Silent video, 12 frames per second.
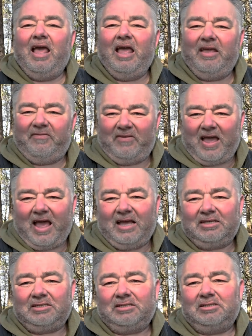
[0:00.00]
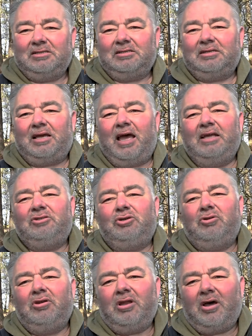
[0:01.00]
If it has, and
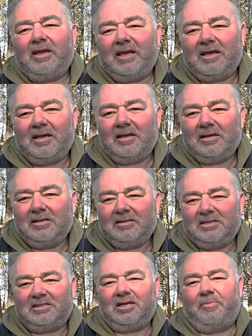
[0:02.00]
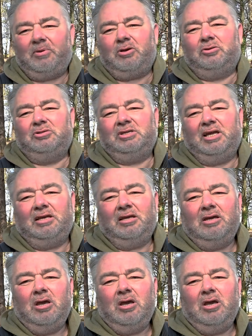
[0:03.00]
you like this type of content